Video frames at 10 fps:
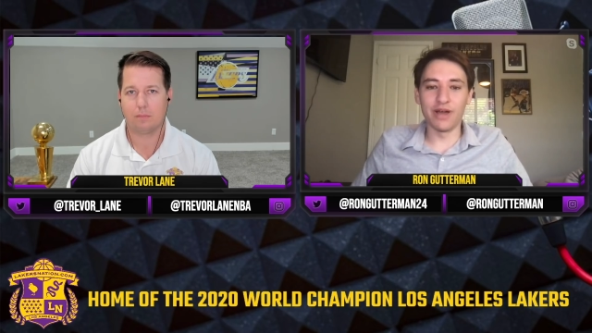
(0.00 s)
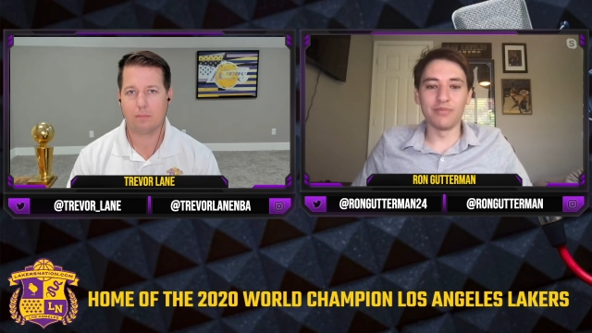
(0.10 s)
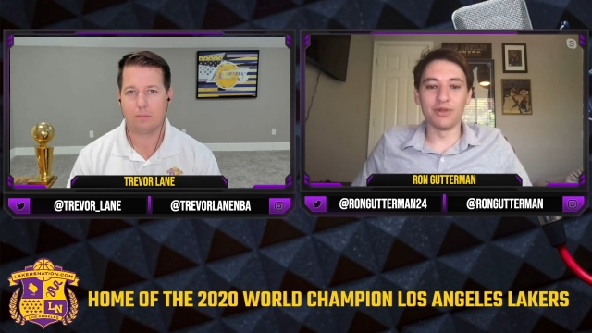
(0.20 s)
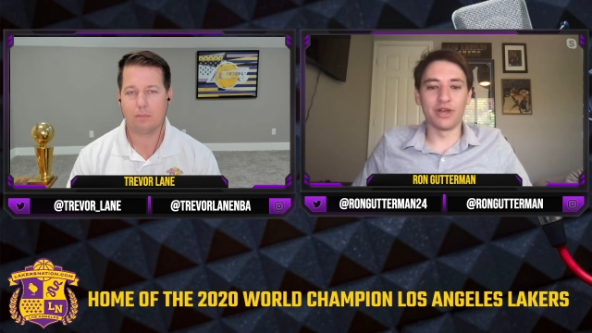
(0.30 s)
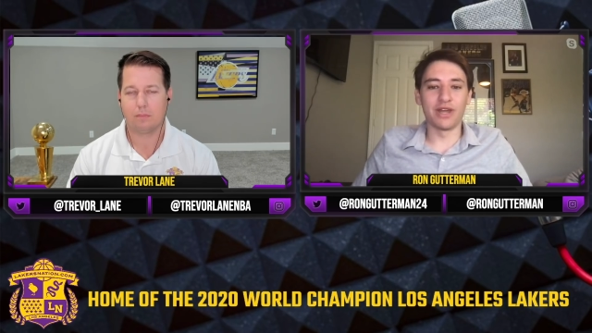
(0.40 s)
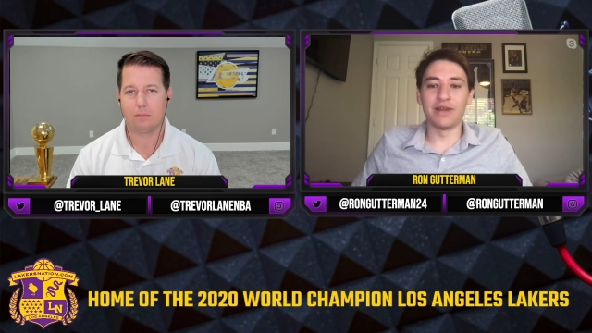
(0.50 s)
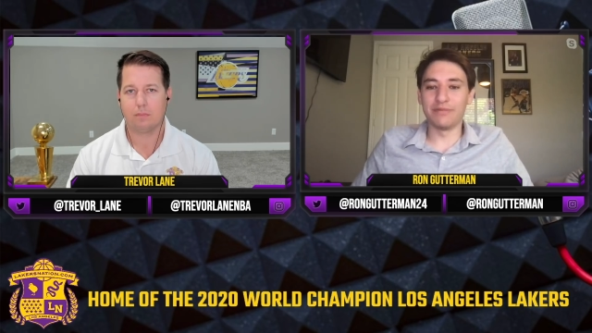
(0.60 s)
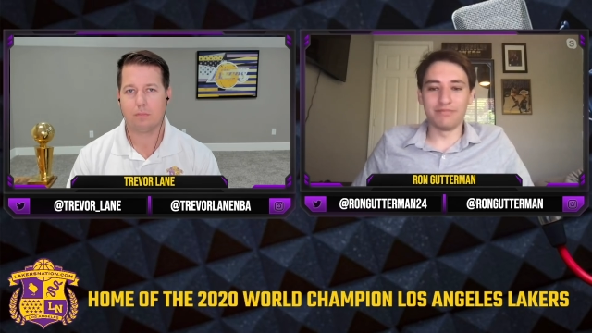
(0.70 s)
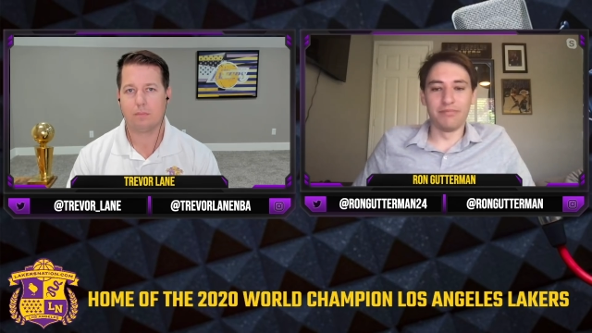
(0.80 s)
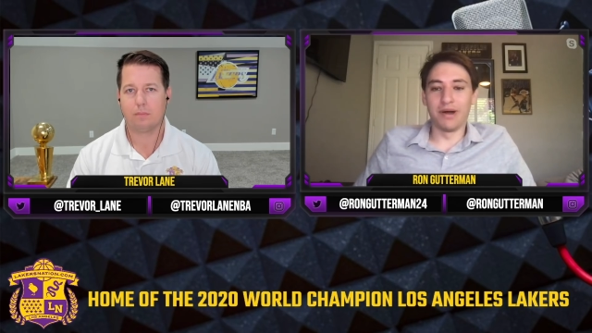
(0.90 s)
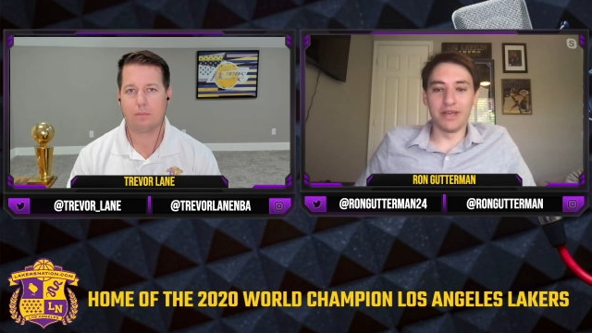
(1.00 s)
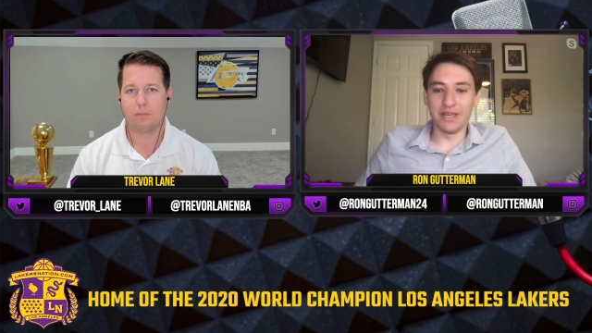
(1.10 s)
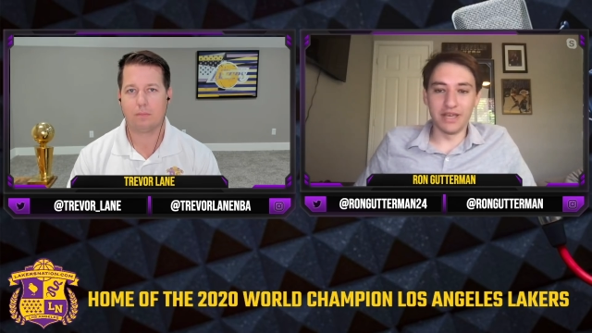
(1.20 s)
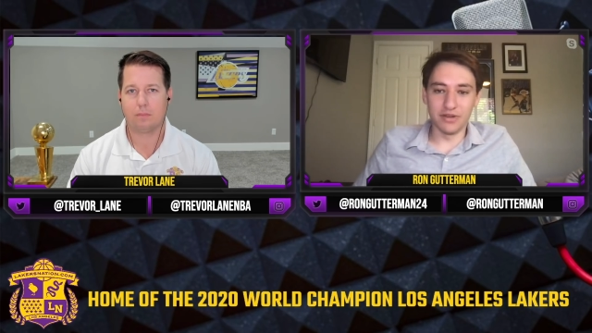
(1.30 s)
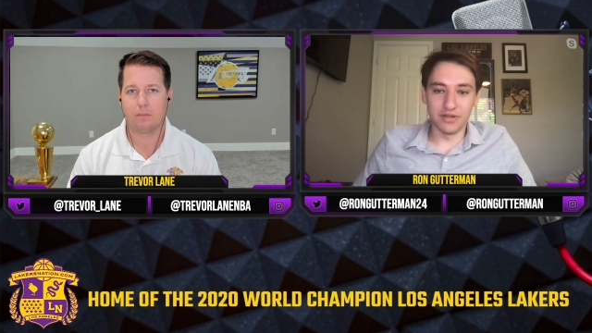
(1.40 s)
Speaker 1: I'm looking at Buddy
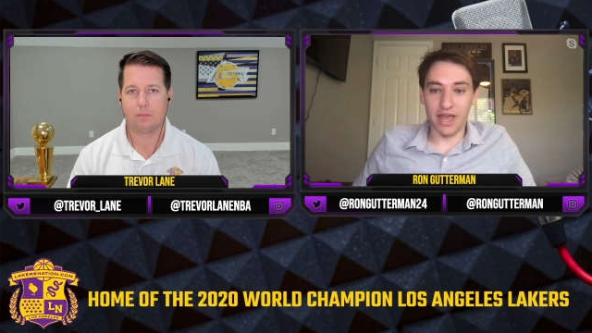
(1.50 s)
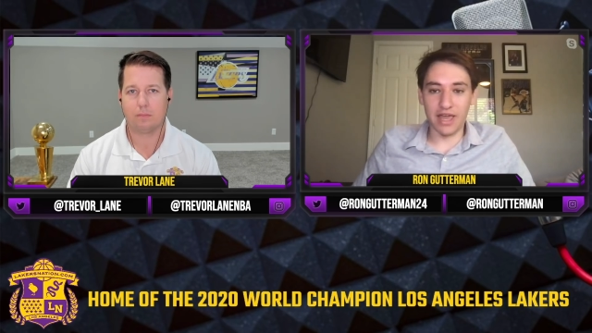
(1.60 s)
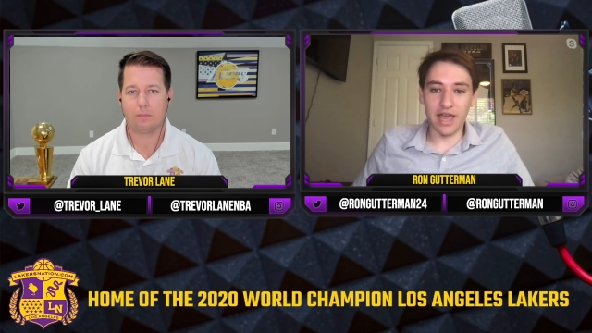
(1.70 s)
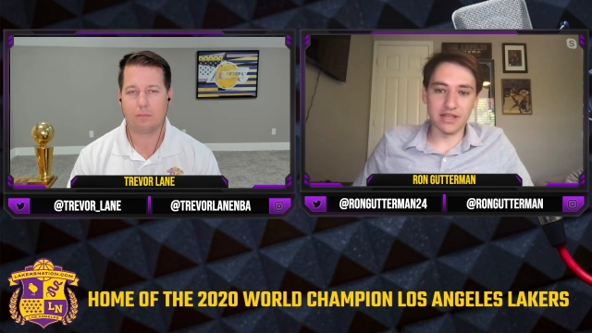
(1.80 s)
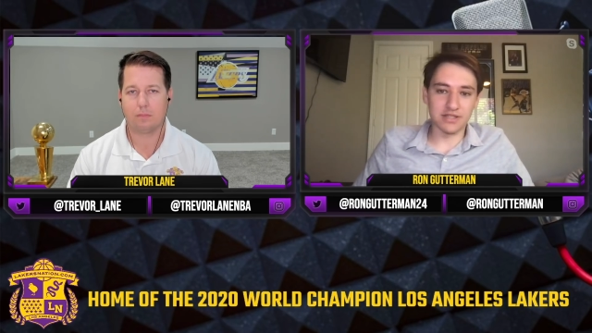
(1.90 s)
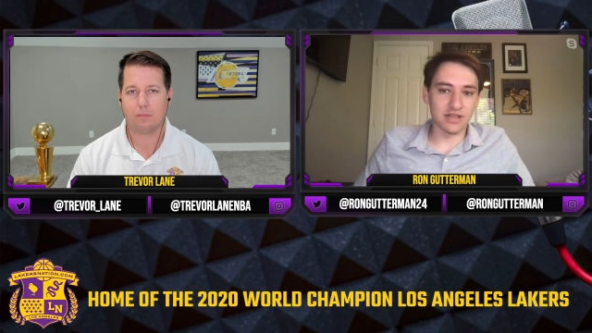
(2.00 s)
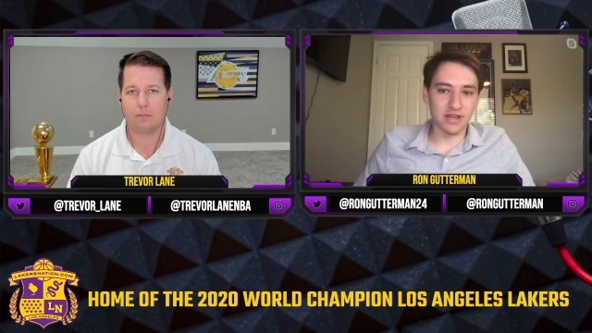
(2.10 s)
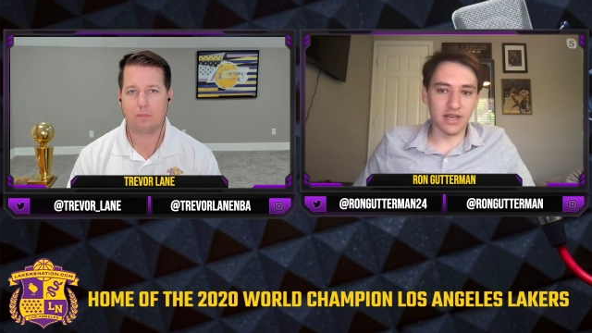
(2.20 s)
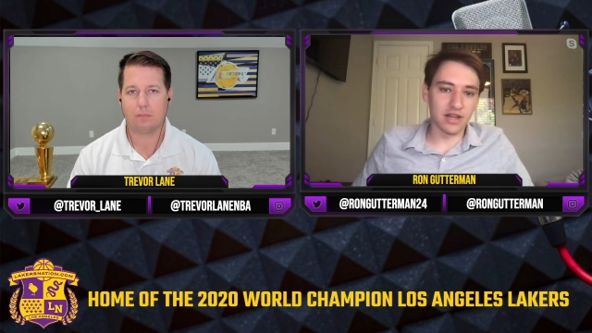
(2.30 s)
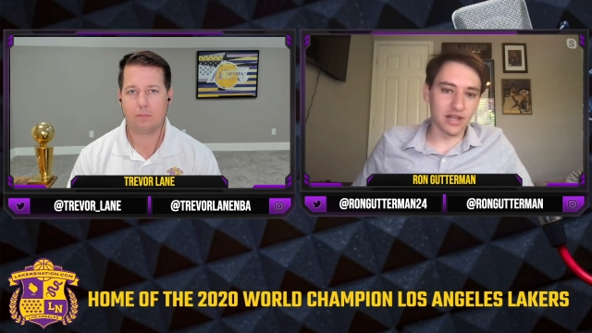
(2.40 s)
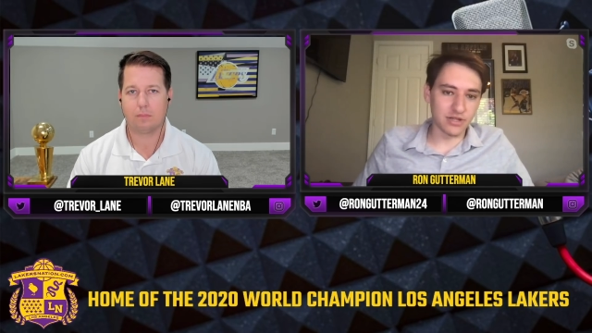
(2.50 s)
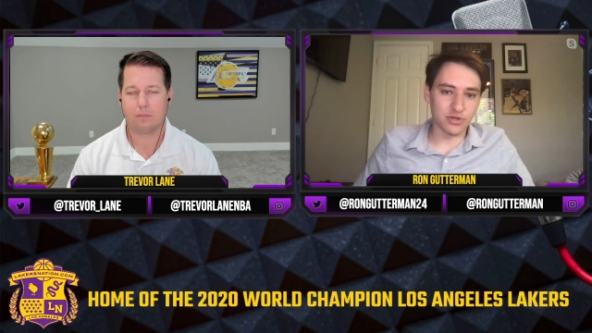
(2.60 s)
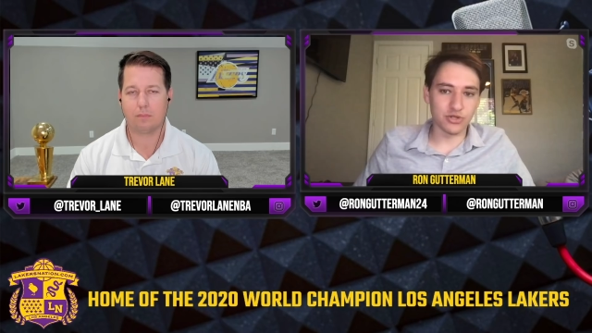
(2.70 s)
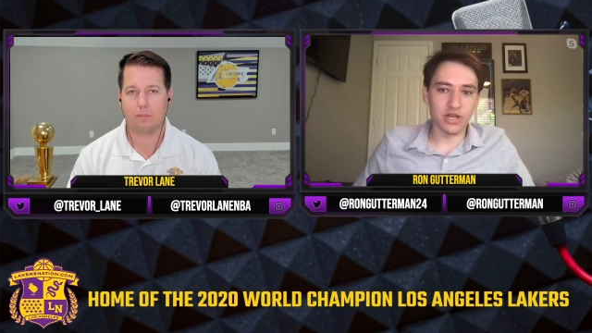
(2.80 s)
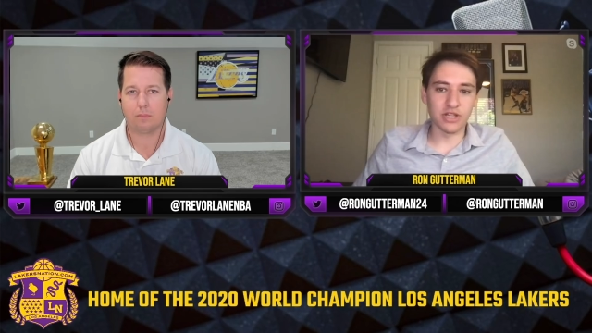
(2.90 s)
Hield, I guess, in a lesser
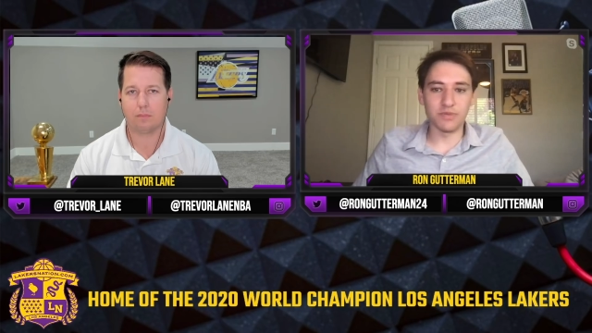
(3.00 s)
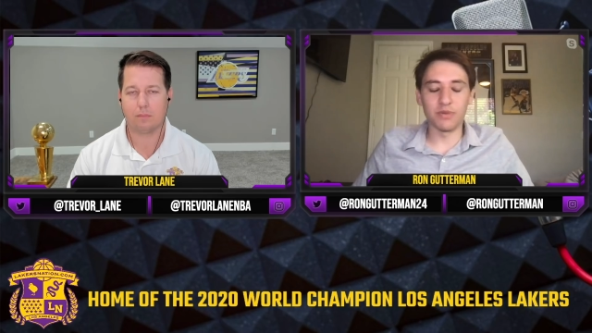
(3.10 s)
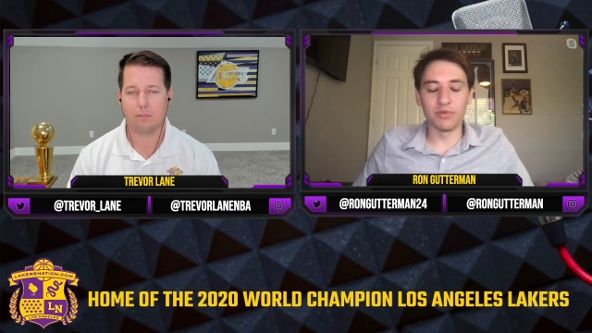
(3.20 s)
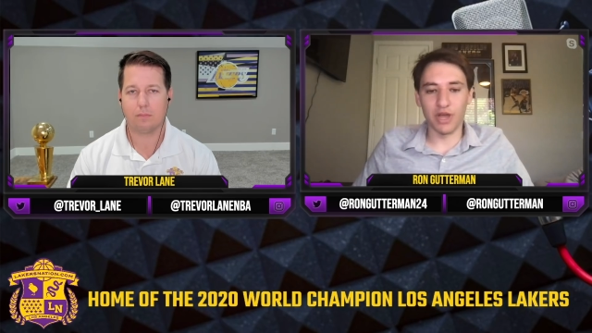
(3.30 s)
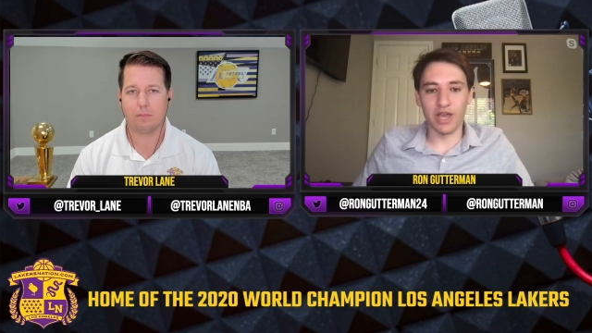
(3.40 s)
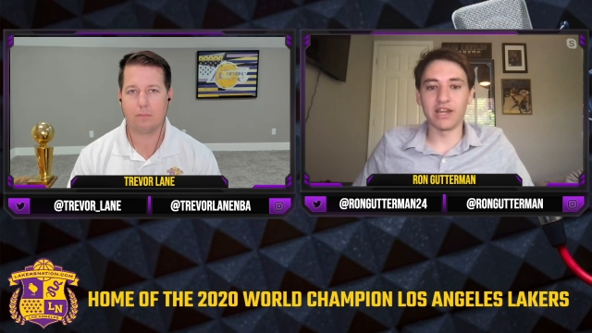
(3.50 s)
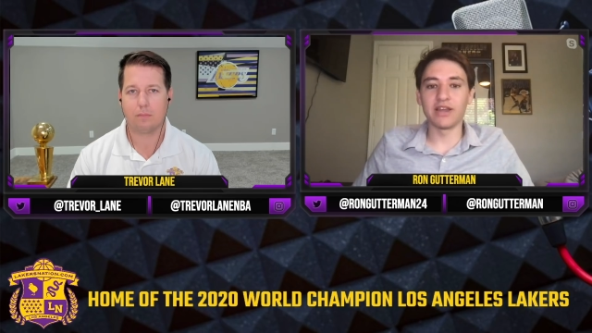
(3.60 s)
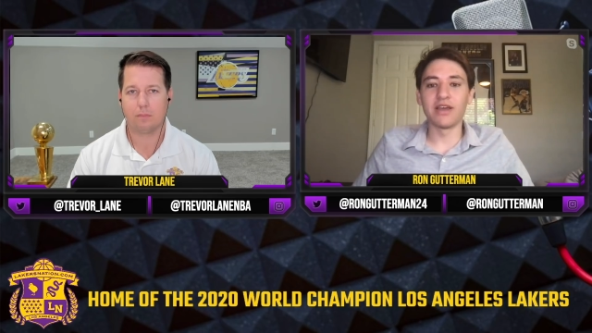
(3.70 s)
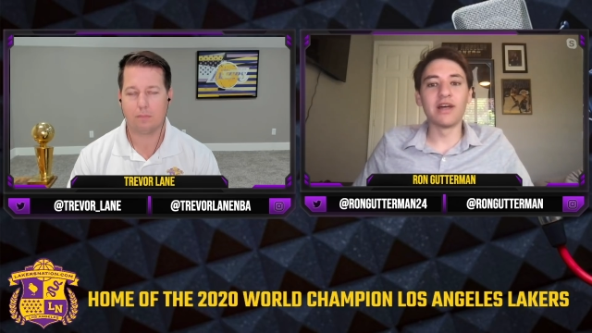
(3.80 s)
sense, but I'm looking at